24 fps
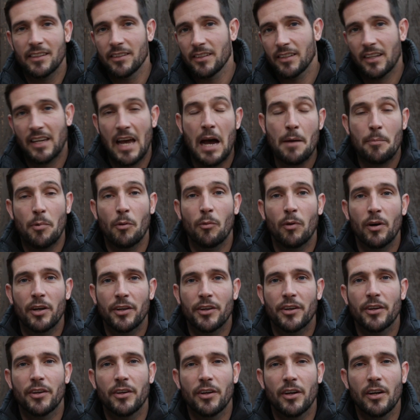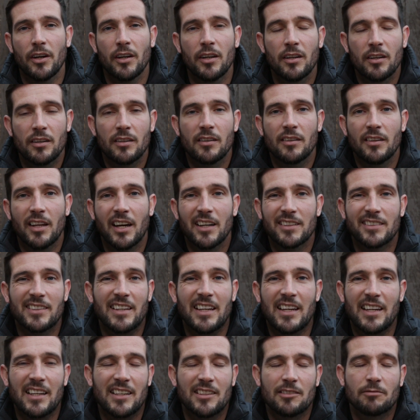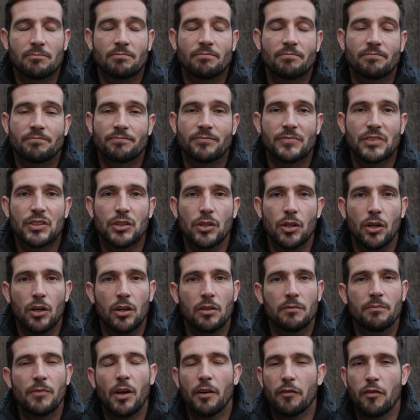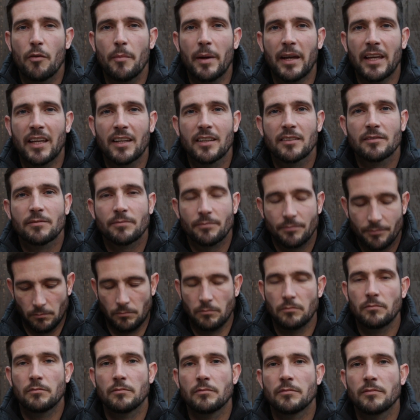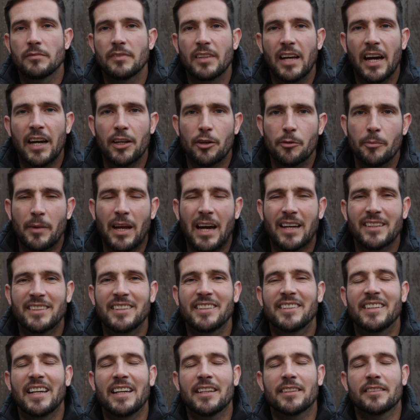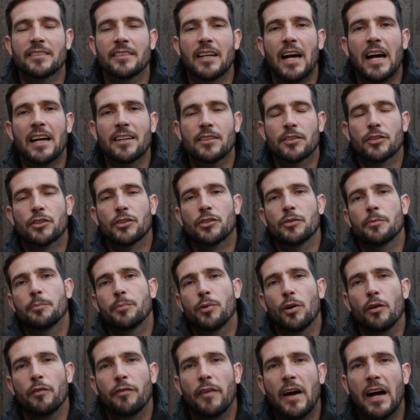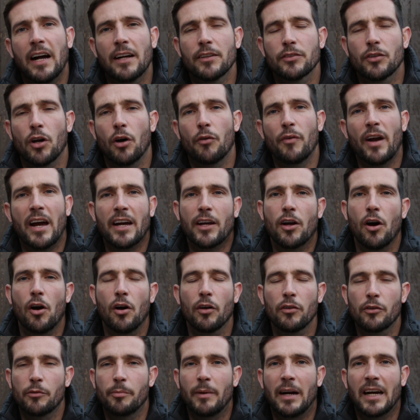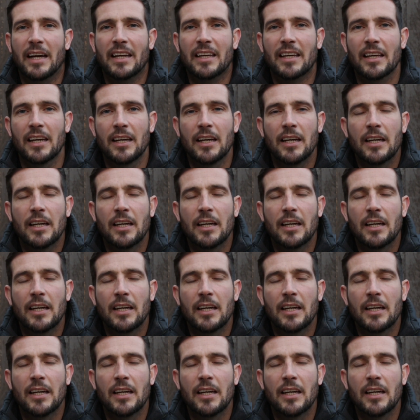There's a cap on what you can earn, and that's it. So, not for me. Adam96 asks, profiles or rack corners back?